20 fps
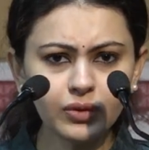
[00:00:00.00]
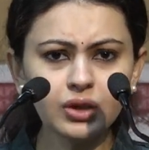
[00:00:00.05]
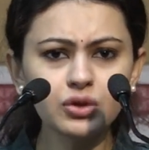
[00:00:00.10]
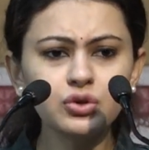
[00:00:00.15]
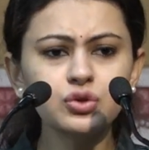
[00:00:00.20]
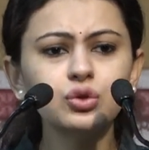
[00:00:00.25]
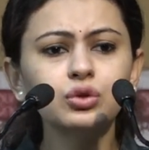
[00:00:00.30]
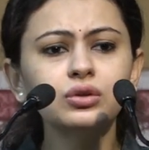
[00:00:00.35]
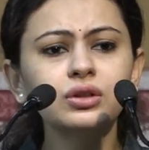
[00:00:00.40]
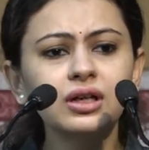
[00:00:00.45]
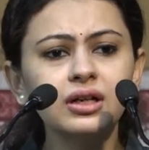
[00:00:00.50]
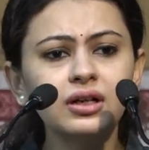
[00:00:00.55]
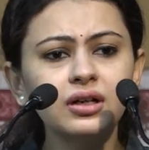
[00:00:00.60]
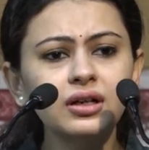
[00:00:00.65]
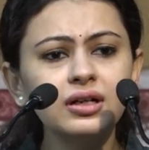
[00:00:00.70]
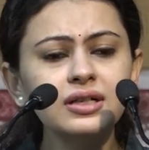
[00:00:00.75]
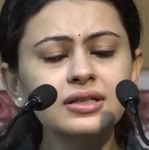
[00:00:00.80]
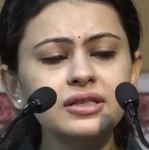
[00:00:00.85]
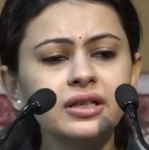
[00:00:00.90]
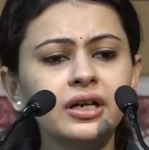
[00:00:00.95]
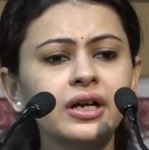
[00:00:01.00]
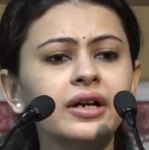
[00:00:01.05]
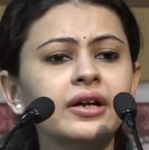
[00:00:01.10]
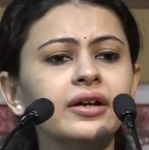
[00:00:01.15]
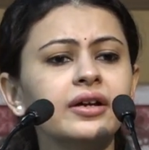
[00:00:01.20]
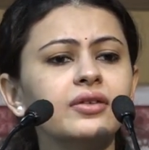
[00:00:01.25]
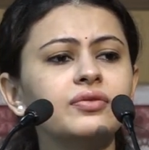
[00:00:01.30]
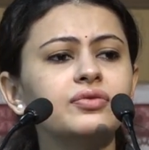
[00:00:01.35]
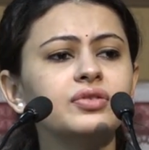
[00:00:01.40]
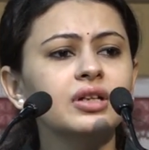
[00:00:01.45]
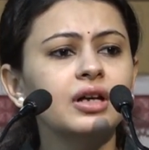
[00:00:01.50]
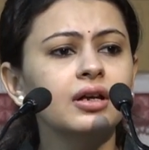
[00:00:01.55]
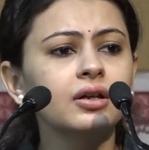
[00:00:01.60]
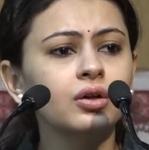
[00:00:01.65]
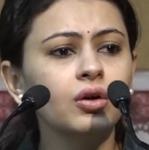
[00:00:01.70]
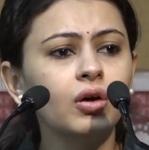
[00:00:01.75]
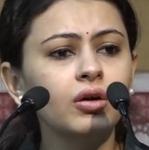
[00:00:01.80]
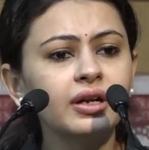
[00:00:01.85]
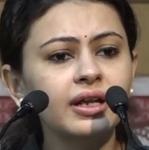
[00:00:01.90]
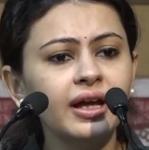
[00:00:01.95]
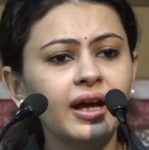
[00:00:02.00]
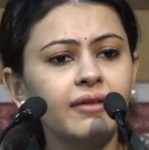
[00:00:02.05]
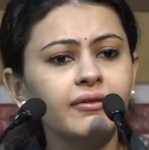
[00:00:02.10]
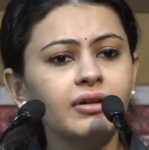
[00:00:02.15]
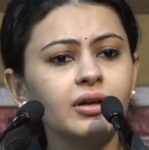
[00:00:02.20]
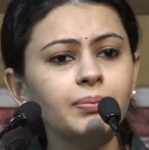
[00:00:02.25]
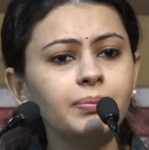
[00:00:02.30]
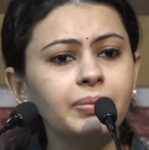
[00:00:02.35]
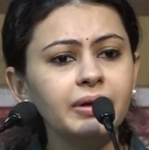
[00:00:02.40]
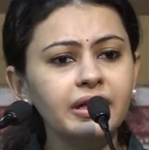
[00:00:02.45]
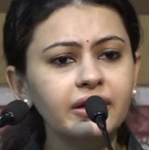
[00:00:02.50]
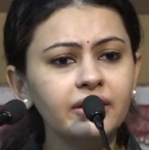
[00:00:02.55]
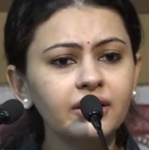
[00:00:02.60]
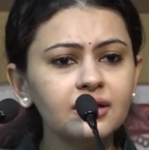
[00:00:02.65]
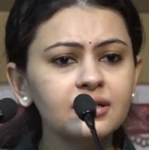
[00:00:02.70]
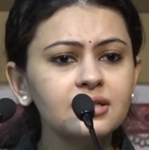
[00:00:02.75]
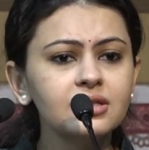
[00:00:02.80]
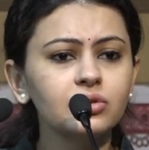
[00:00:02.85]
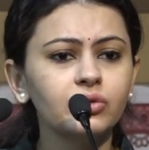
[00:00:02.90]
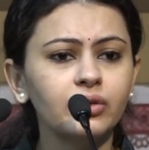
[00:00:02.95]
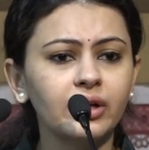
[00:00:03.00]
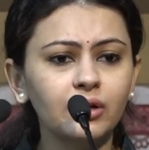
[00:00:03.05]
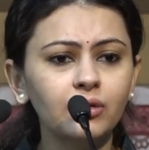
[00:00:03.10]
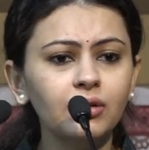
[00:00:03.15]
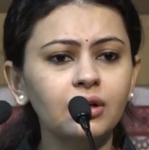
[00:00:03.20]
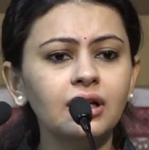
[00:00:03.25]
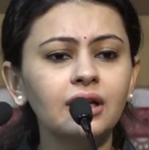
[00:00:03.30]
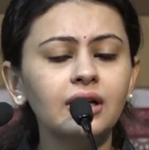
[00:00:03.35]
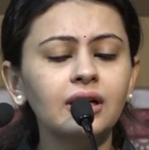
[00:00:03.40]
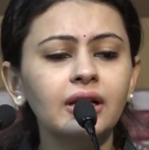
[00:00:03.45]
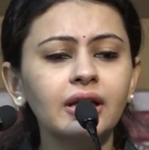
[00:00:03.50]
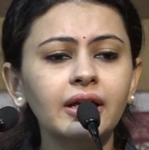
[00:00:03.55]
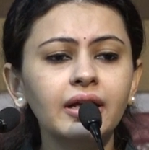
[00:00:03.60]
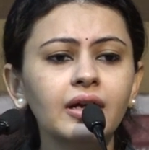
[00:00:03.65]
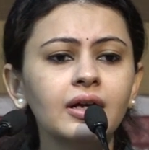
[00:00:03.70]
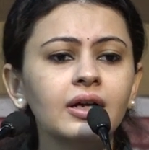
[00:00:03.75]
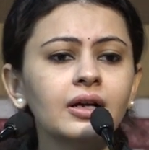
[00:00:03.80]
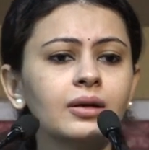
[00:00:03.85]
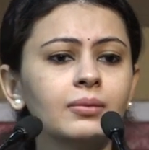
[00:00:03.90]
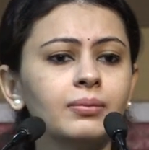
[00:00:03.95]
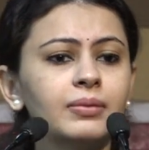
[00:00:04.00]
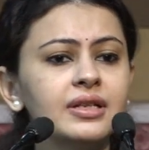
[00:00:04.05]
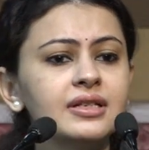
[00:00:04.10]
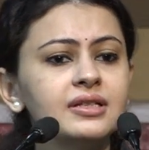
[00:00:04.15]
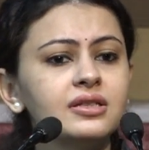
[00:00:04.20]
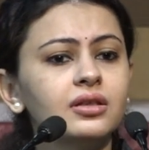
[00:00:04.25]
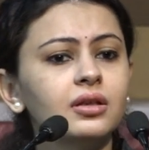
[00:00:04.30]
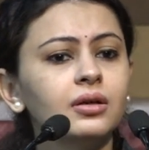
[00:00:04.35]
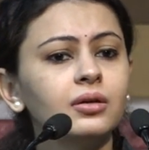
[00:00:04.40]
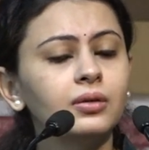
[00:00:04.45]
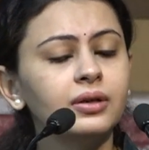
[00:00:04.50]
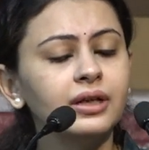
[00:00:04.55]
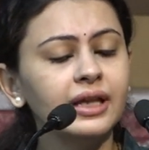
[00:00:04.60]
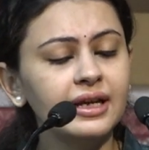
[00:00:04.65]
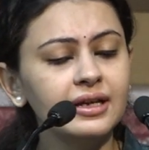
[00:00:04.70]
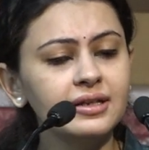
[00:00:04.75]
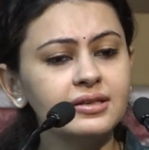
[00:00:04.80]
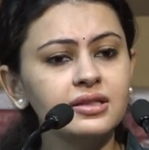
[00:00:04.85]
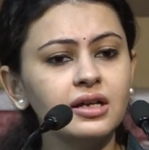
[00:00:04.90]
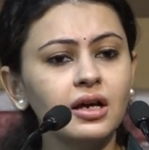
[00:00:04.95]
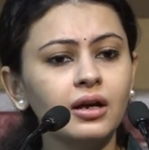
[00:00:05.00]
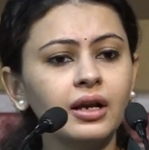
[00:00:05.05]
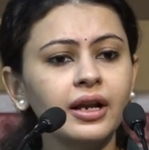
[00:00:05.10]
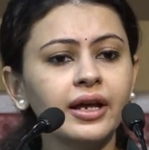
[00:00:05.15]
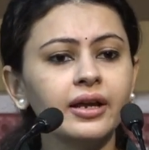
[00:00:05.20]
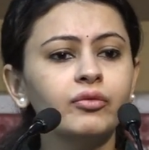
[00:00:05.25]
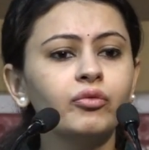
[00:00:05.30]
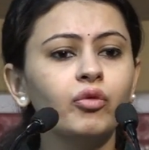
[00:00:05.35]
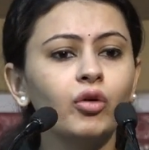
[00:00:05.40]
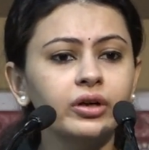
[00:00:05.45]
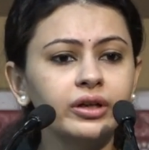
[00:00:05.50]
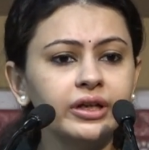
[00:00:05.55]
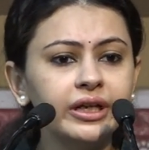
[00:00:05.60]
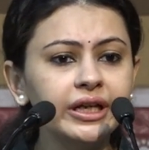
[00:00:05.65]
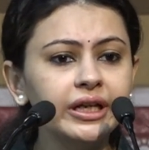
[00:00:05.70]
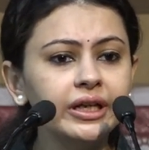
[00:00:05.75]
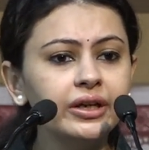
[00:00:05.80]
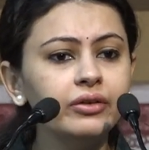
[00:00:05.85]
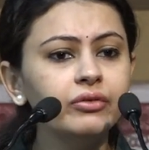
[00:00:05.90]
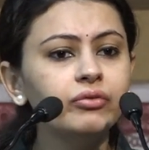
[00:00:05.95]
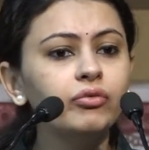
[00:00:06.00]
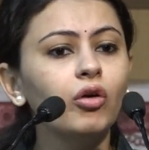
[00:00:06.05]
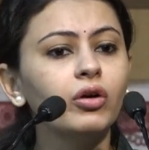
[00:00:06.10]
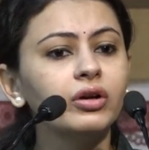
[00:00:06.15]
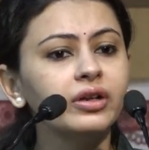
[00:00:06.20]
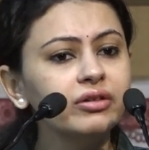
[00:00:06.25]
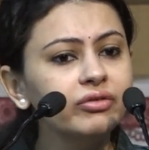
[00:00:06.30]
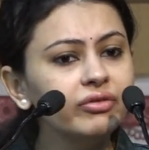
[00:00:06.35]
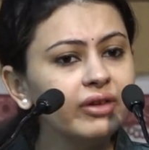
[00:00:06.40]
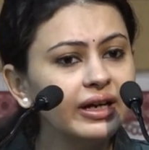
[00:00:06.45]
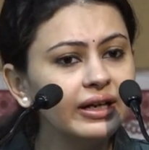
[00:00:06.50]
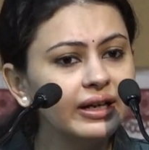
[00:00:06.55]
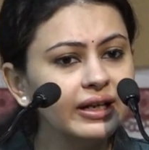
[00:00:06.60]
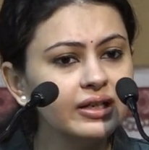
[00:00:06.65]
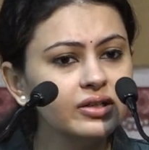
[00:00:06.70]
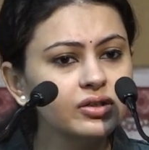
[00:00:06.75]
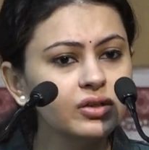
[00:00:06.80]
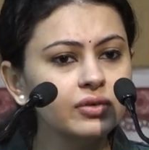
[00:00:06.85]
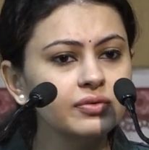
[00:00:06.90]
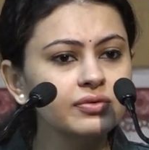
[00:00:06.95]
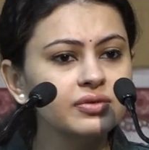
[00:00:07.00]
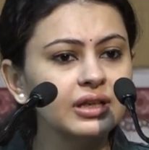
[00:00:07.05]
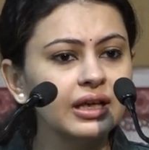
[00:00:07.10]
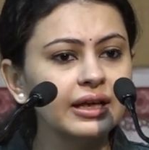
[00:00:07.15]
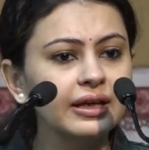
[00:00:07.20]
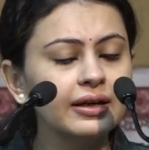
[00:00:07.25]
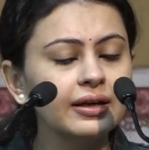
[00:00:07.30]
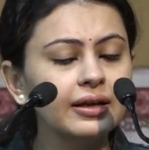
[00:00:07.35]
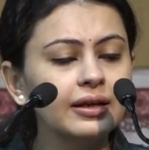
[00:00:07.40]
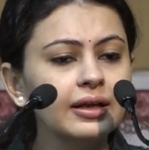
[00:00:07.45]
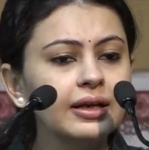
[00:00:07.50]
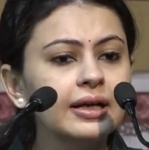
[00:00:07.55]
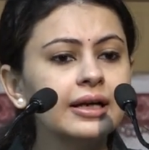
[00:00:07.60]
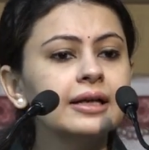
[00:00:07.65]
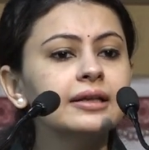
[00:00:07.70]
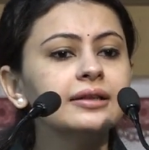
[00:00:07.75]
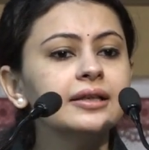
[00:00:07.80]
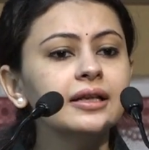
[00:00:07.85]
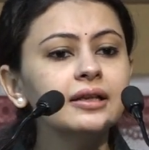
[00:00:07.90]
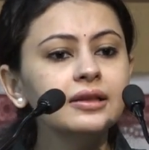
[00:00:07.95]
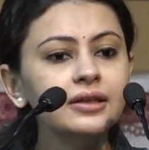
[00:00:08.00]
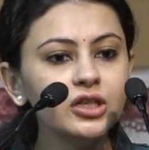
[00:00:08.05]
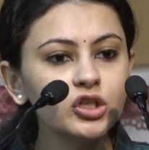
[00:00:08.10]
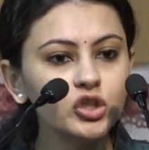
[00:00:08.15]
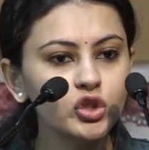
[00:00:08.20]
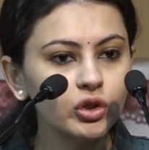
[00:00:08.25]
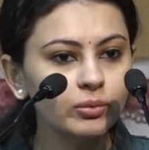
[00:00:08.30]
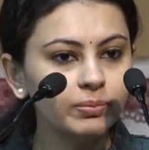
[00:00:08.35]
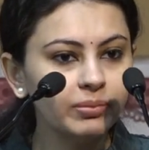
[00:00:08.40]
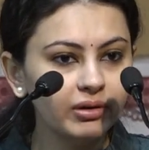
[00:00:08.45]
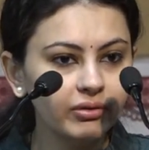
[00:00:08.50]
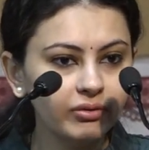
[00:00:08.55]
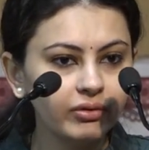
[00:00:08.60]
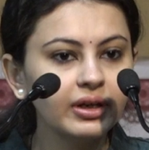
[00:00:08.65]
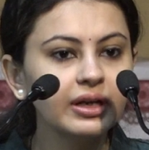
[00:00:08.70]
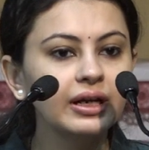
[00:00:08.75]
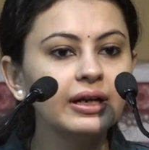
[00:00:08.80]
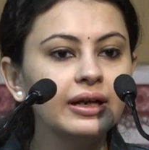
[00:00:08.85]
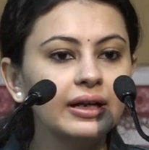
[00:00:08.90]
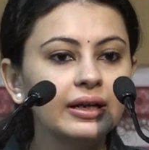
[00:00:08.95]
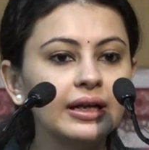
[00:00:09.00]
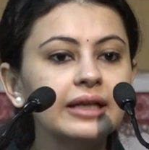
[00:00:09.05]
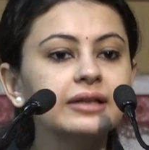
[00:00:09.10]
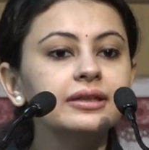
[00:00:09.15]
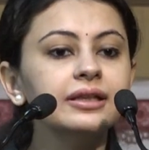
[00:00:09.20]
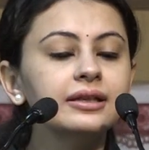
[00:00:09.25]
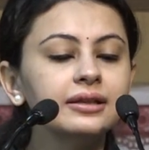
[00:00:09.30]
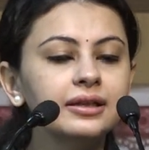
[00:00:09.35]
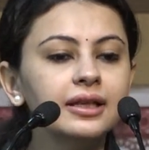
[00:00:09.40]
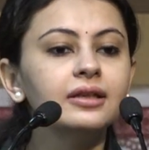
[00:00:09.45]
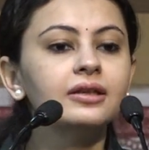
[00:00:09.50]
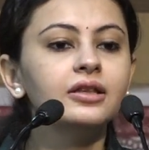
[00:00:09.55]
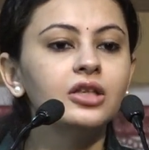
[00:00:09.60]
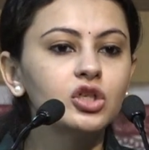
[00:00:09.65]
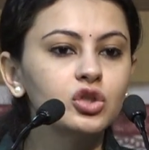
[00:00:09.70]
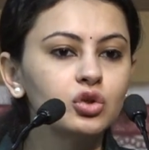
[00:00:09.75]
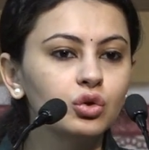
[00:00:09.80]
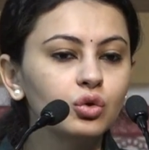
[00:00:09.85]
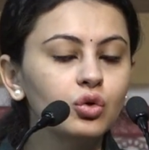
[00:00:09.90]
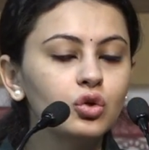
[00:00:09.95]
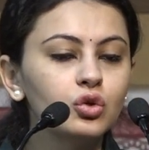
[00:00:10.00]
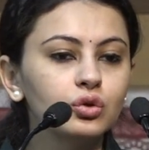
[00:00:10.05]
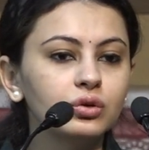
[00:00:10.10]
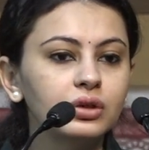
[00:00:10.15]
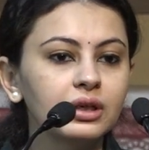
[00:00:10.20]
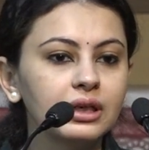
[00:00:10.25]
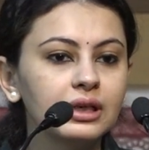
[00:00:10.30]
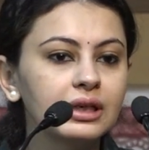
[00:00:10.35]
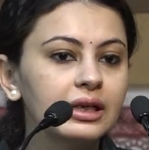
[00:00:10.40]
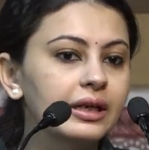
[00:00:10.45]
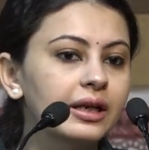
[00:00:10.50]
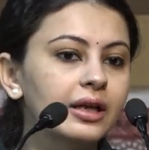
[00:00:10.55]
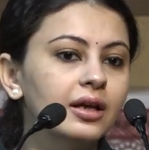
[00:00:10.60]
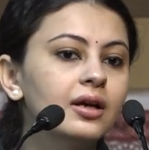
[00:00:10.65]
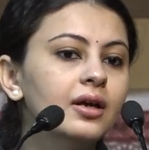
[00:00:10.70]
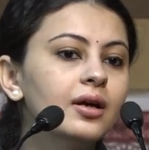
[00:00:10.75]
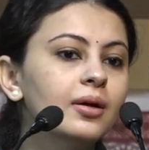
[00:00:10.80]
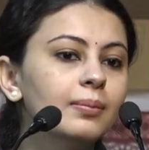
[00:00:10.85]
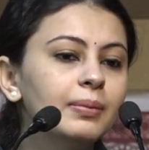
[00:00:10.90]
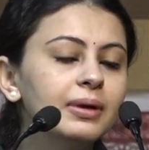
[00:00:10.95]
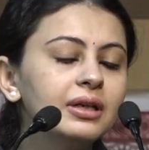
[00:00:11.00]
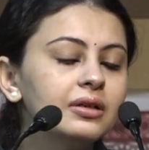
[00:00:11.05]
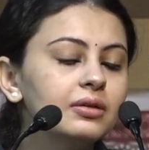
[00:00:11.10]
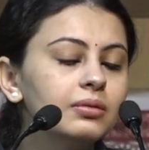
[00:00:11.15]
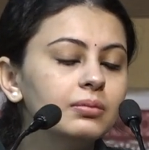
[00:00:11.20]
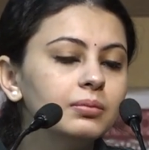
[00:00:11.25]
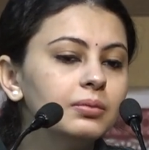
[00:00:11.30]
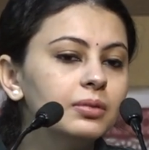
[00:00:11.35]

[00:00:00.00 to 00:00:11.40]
so the girls if she are not having periods regularly means the days are like 40 45 days of cycle then they should be worried and i think then they should go to the clinic but